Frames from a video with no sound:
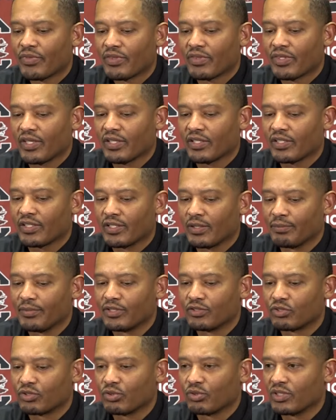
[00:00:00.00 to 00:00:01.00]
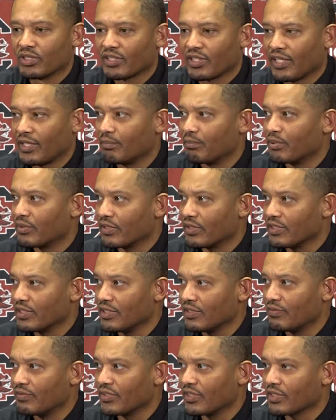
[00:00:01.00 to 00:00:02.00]
they come into the game
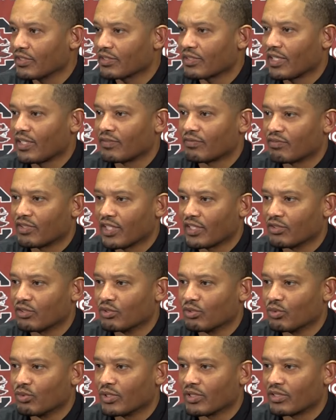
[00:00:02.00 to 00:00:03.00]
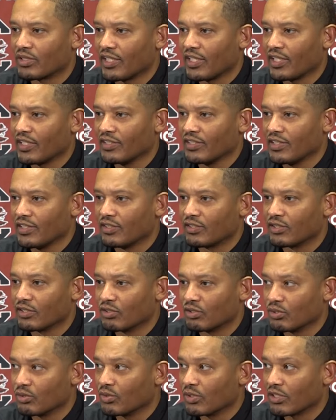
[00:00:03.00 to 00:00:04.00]
believing that if they do what they need
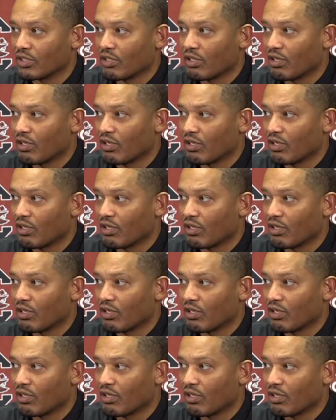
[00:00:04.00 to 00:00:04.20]
to do on the